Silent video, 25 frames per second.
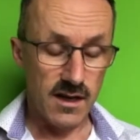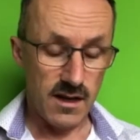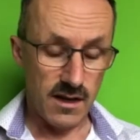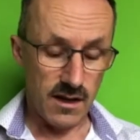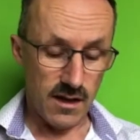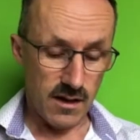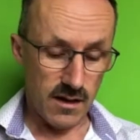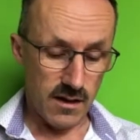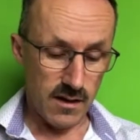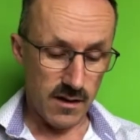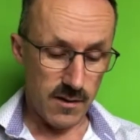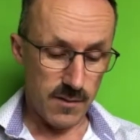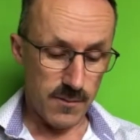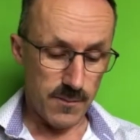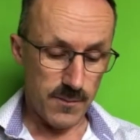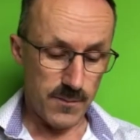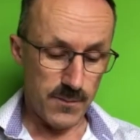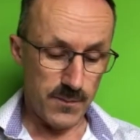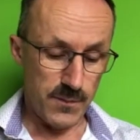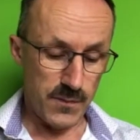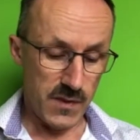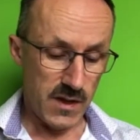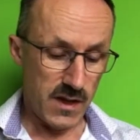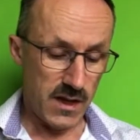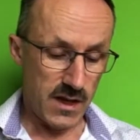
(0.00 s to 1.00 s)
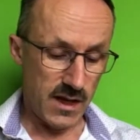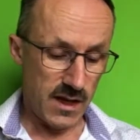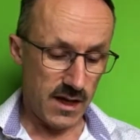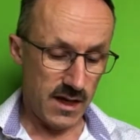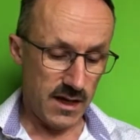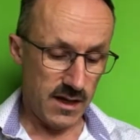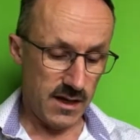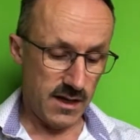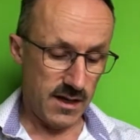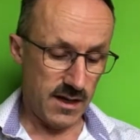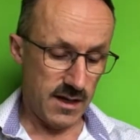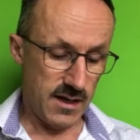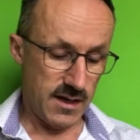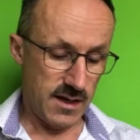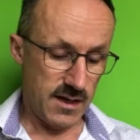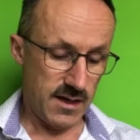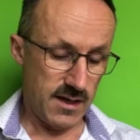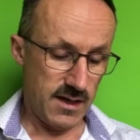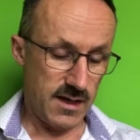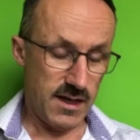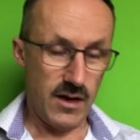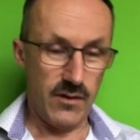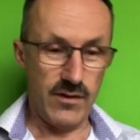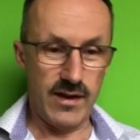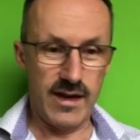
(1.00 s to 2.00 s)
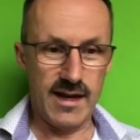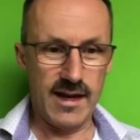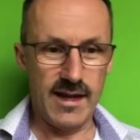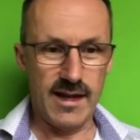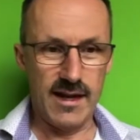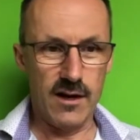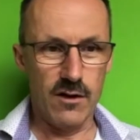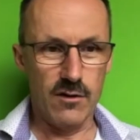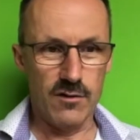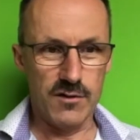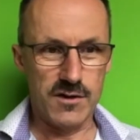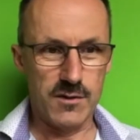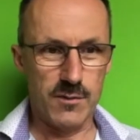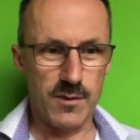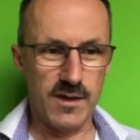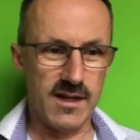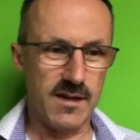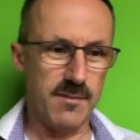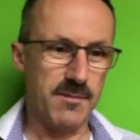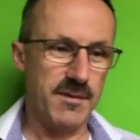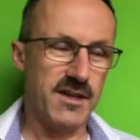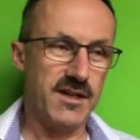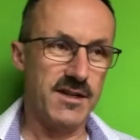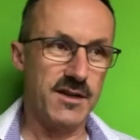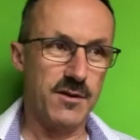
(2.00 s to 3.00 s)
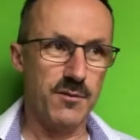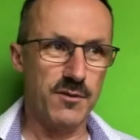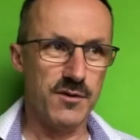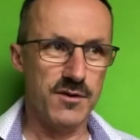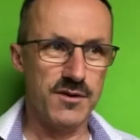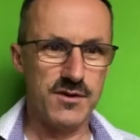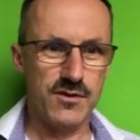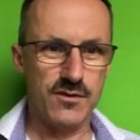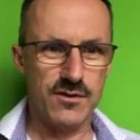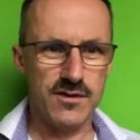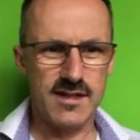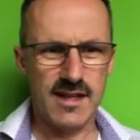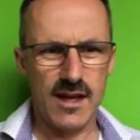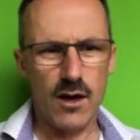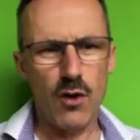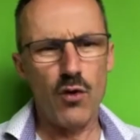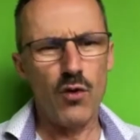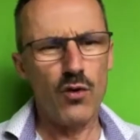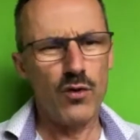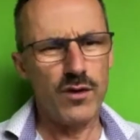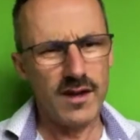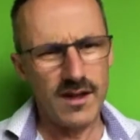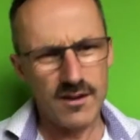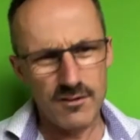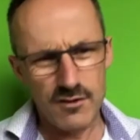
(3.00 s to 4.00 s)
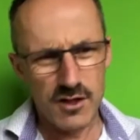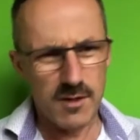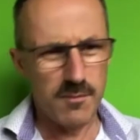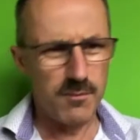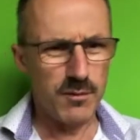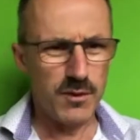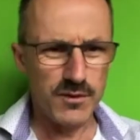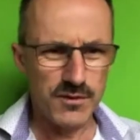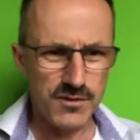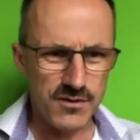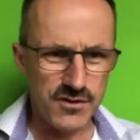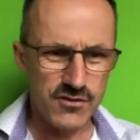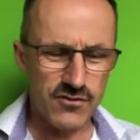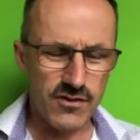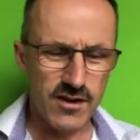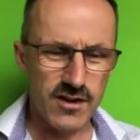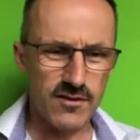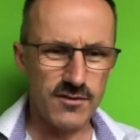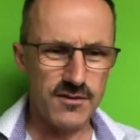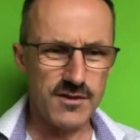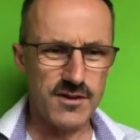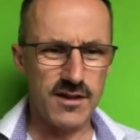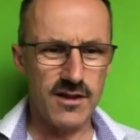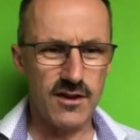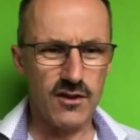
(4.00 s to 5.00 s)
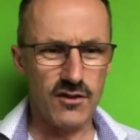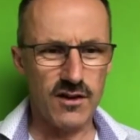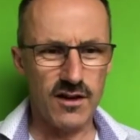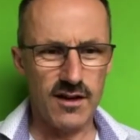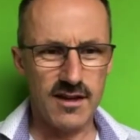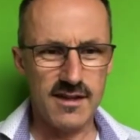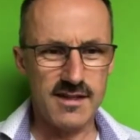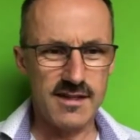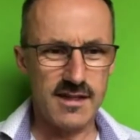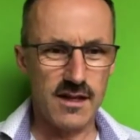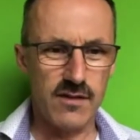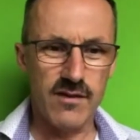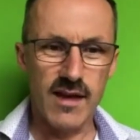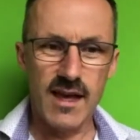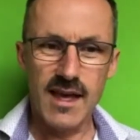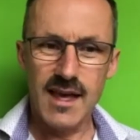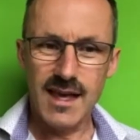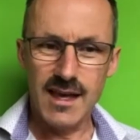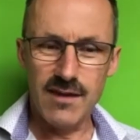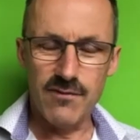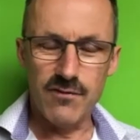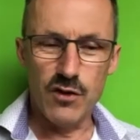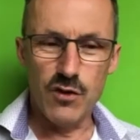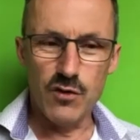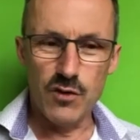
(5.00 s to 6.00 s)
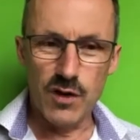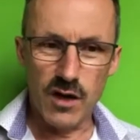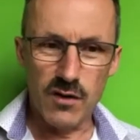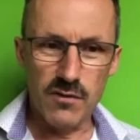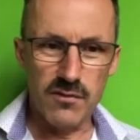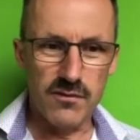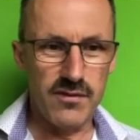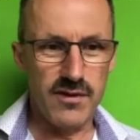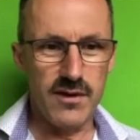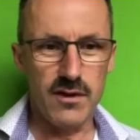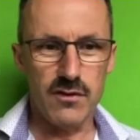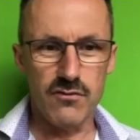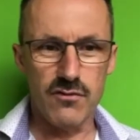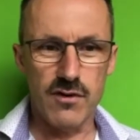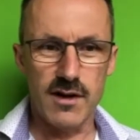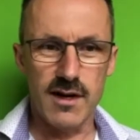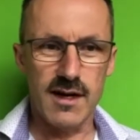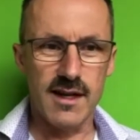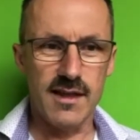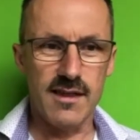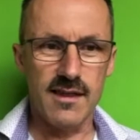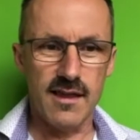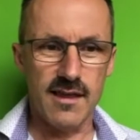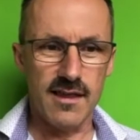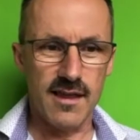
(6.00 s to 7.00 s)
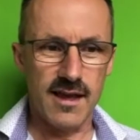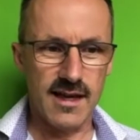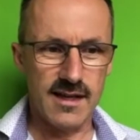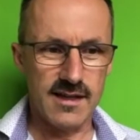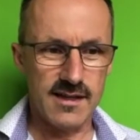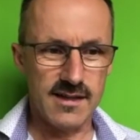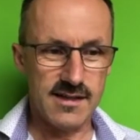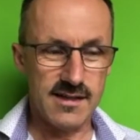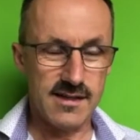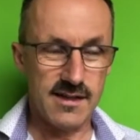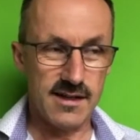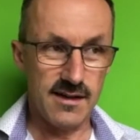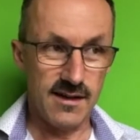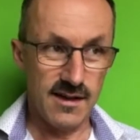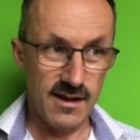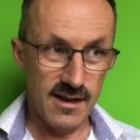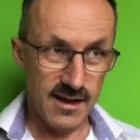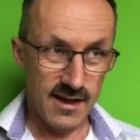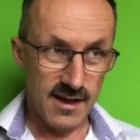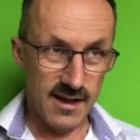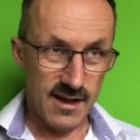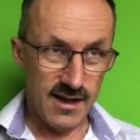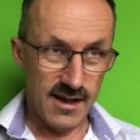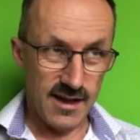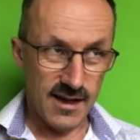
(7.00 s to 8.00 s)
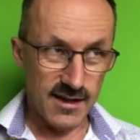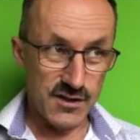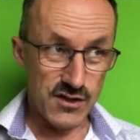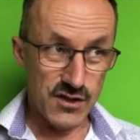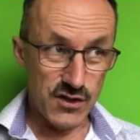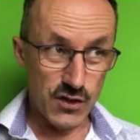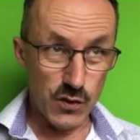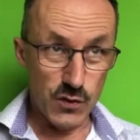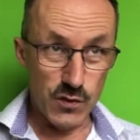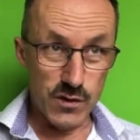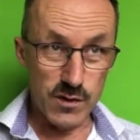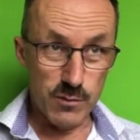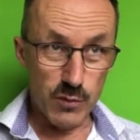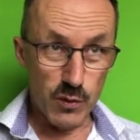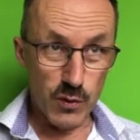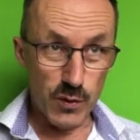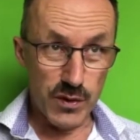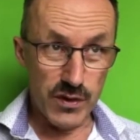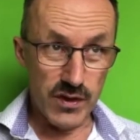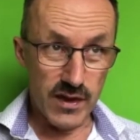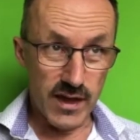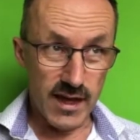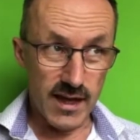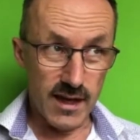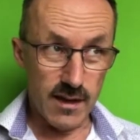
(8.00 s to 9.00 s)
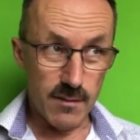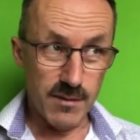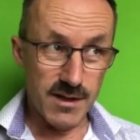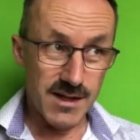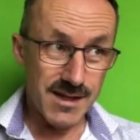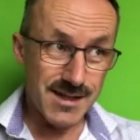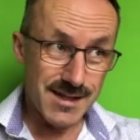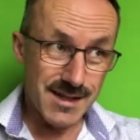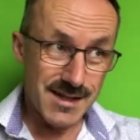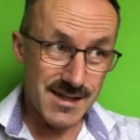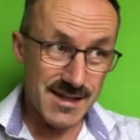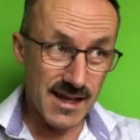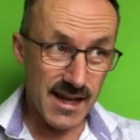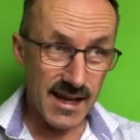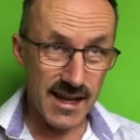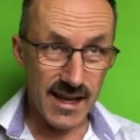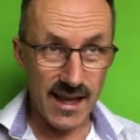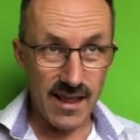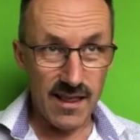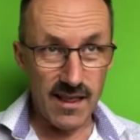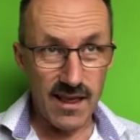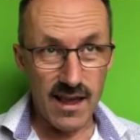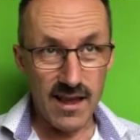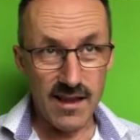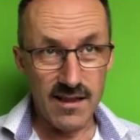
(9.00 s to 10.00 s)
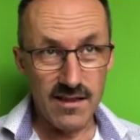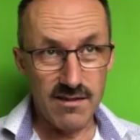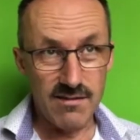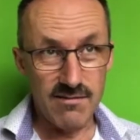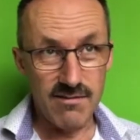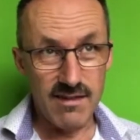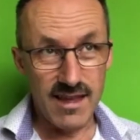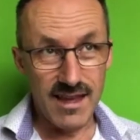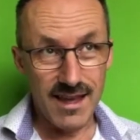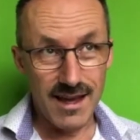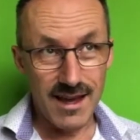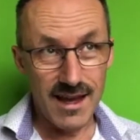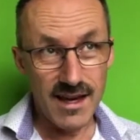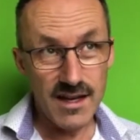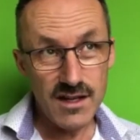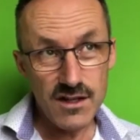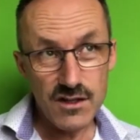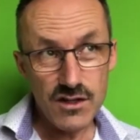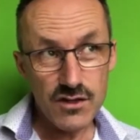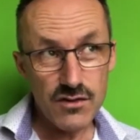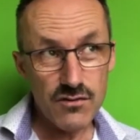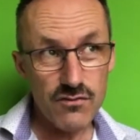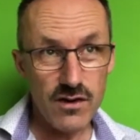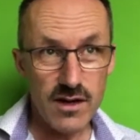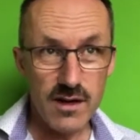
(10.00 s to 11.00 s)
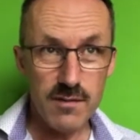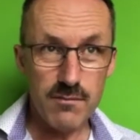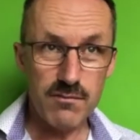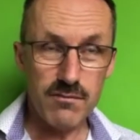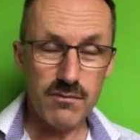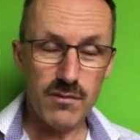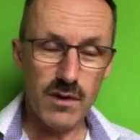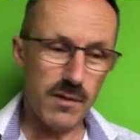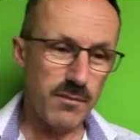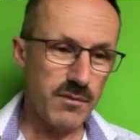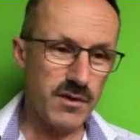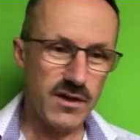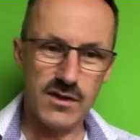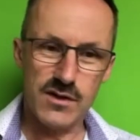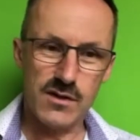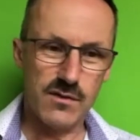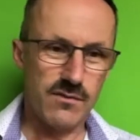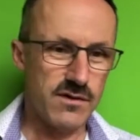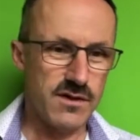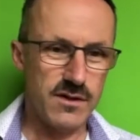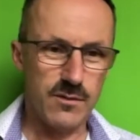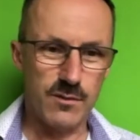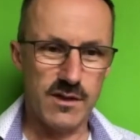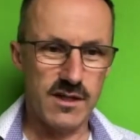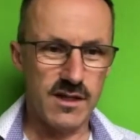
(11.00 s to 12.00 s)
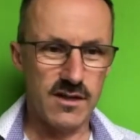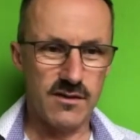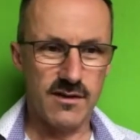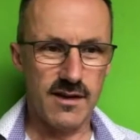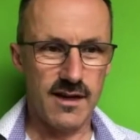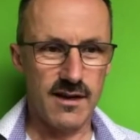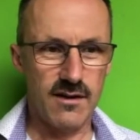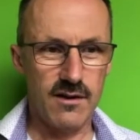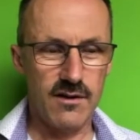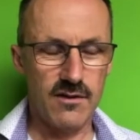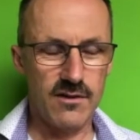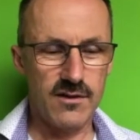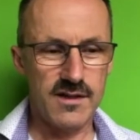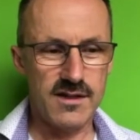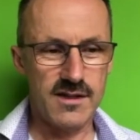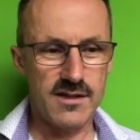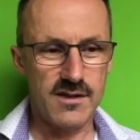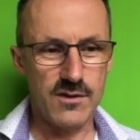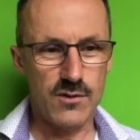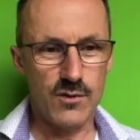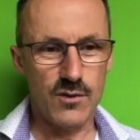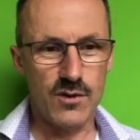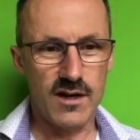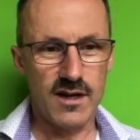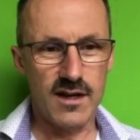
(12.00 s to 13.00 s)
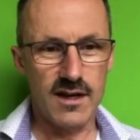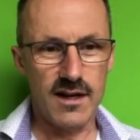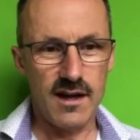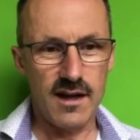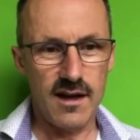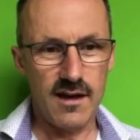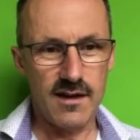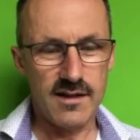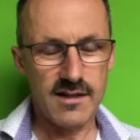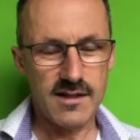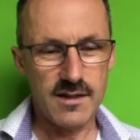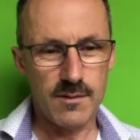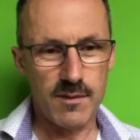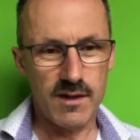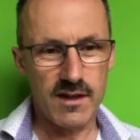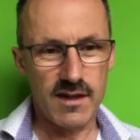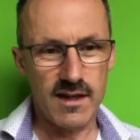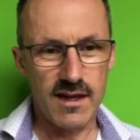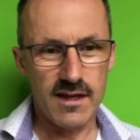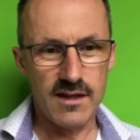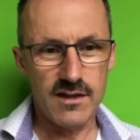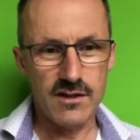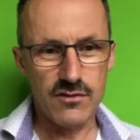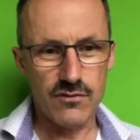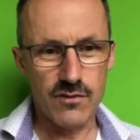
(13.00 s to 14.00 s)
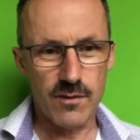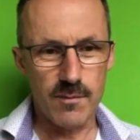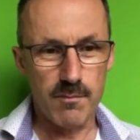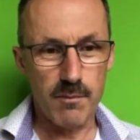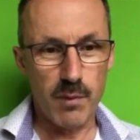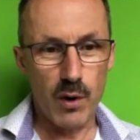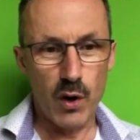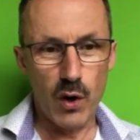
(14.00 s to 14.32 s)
And in lots of ways, I mean, I don't want to sort of say, oh, jump on straight onto the online stuff if you don't feel really that that's a suitable thing. I mean, as I say, in the interim, because obviously we don't know how long this is all going to last, I mean, the interim,